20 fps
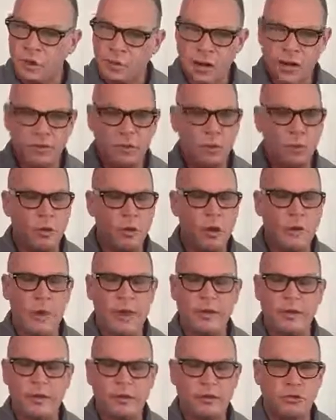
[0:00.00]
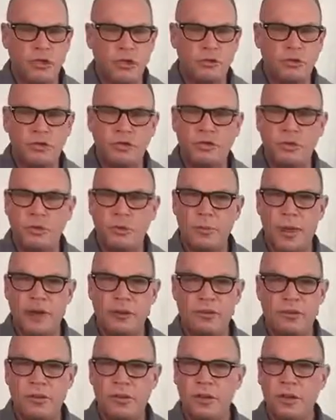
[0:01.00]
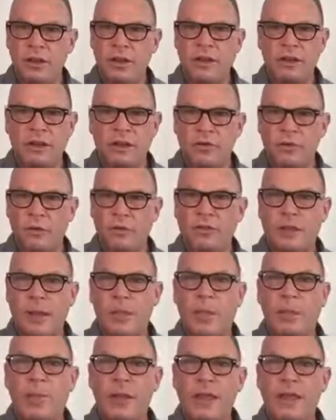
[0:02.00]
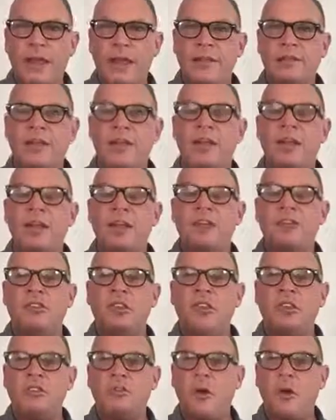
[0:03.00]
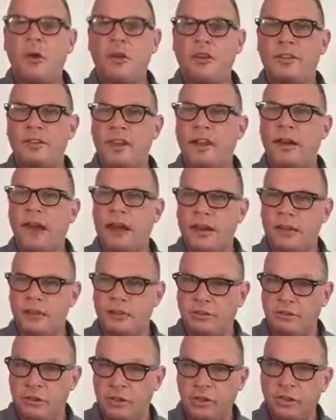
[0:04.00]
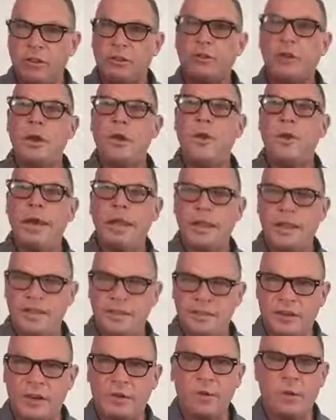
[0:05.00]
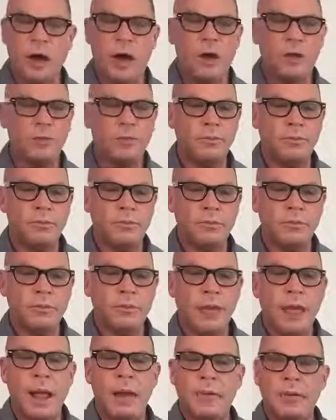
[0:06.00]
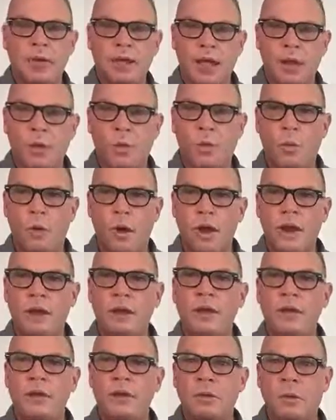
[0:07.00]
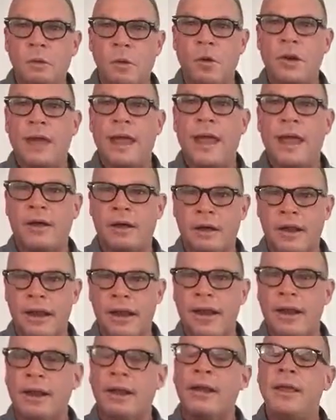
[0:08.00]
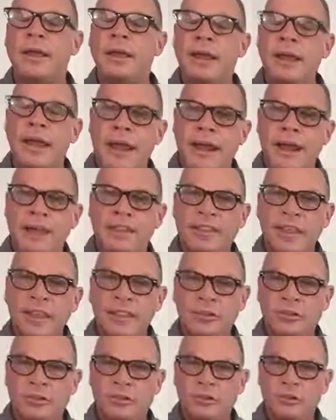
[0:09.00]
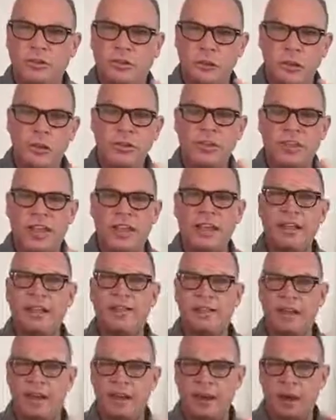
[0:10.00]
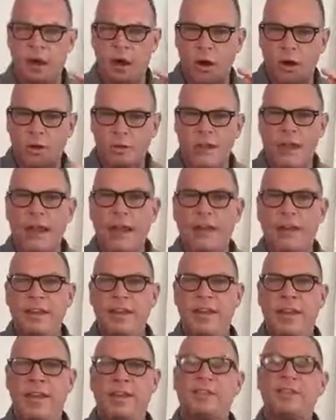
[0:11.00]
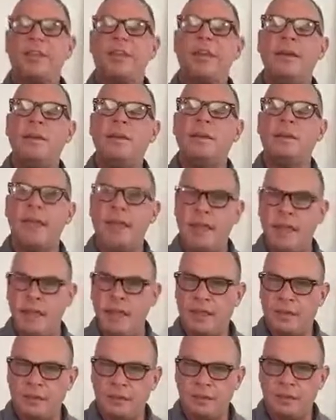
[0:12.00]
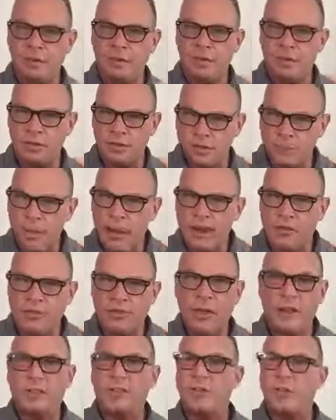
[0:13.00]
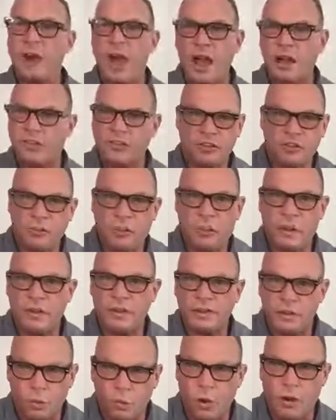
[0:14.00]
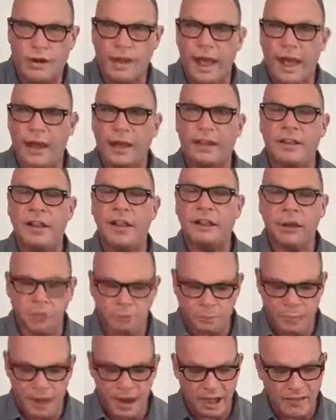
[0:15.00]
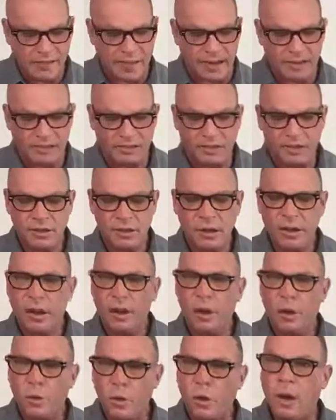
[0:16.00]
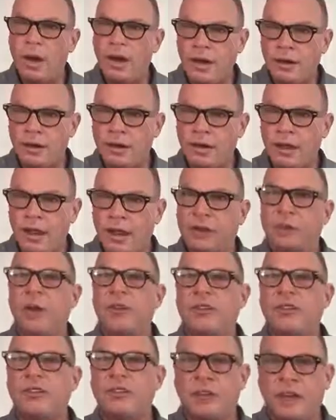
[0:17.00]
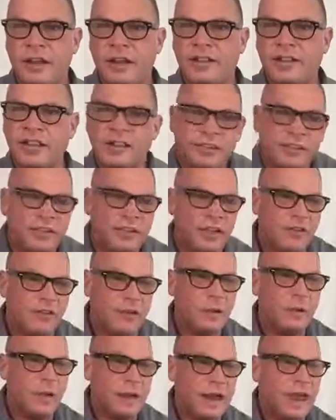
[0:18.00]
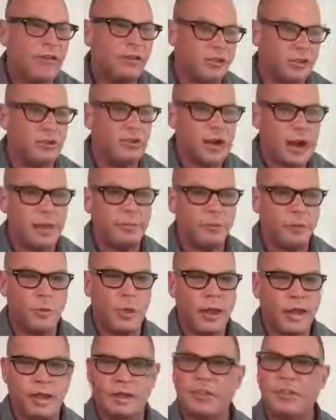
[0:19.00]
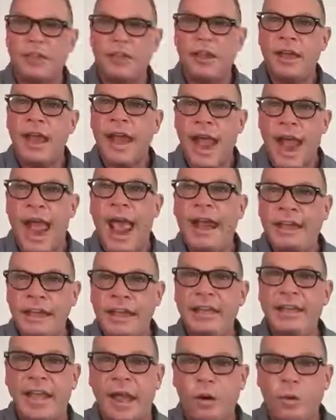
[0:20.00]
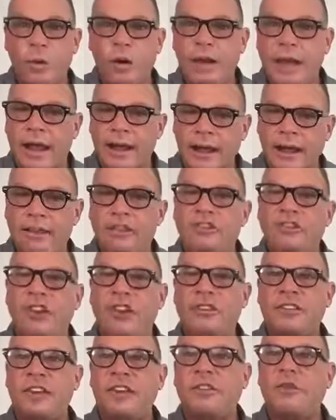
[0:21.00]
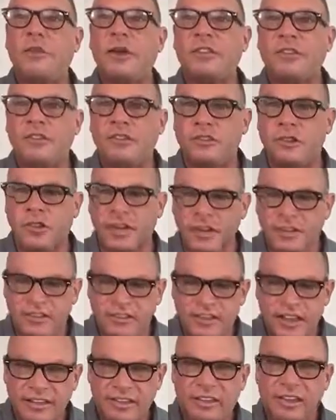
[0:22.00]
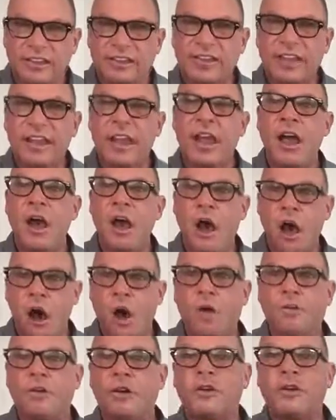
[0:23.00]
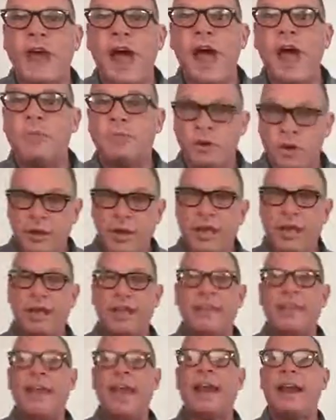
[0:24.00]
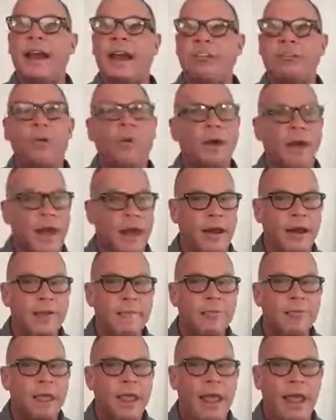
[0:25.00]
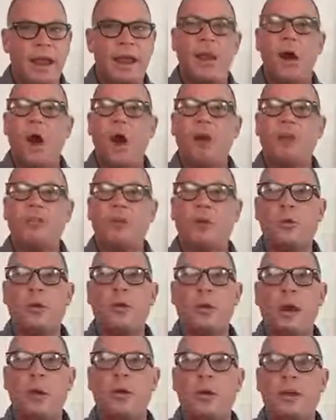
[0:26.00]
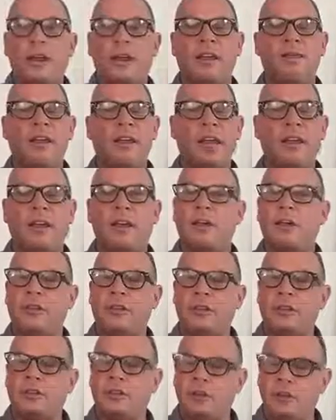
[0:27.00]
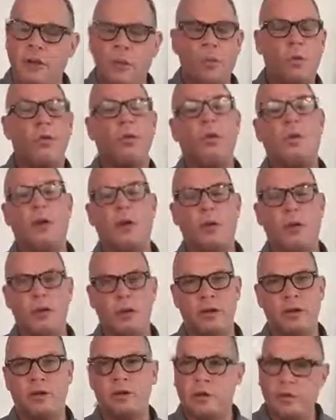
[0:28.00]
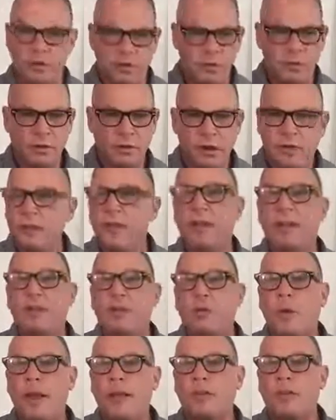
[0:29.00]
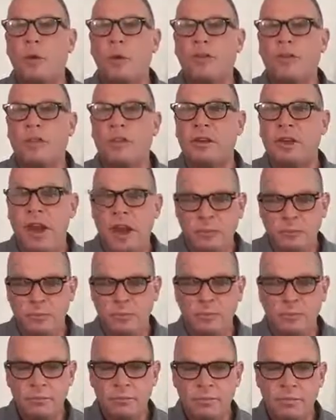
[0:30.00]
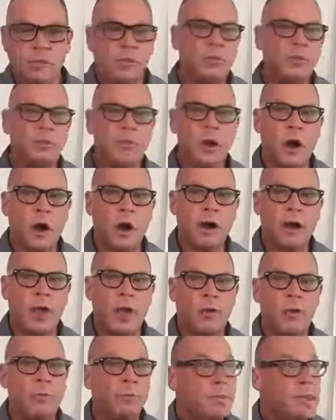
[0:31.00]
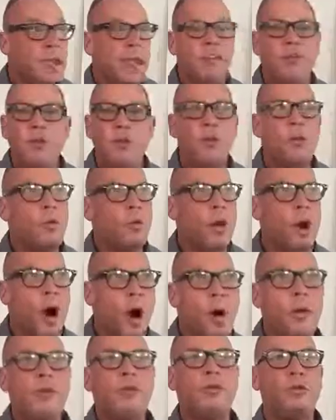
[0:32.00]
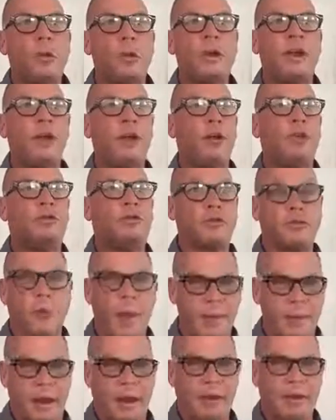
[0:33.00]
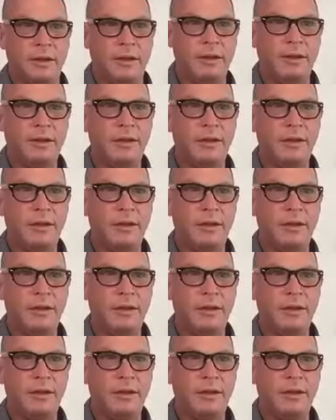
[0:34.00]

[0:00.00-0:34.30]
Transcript: don't even worry about the nutrition too much the first couple weekends. Just focus in like two to three weekends in a row. I'm gonna get one workout in. And I think there's two things that are key to this is the benefits are not just what the workout, it goes beyond that. It's one, it increases your consistency. If you're working out two times a week, it's adding in that workout, it just increases your consistency over time. You're getting in that extra workout. And also, what I want to convey to is don't worry about what you're doing. If you lift weights most of the time, do some cardio. If you always wanted to go swimming